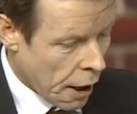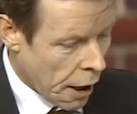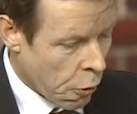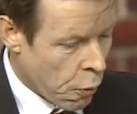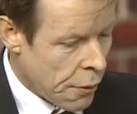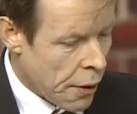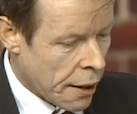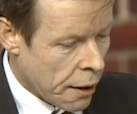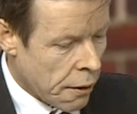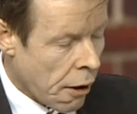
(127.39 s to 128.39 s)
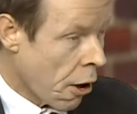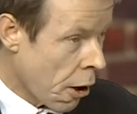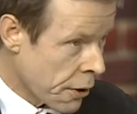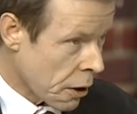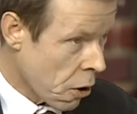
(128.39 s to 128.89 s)
Uh, we reckon
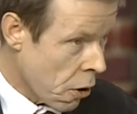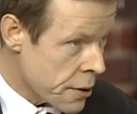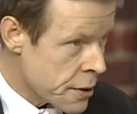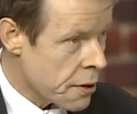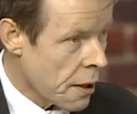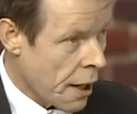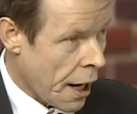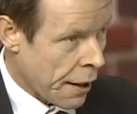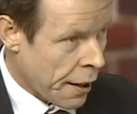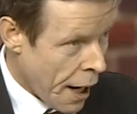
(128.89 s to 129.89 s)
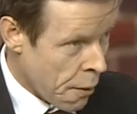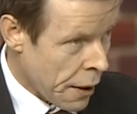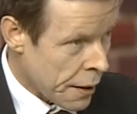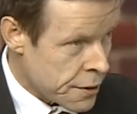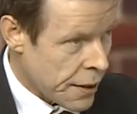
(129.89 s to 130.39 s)
after costs and
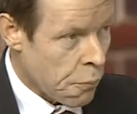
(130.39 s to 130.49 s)
capex,